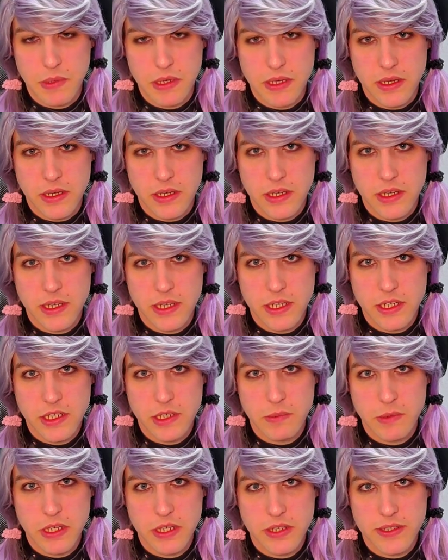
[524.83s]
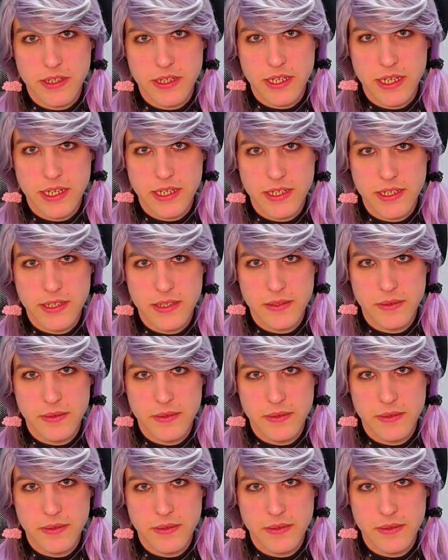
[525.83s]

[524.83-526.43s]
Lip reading: architecture because it takes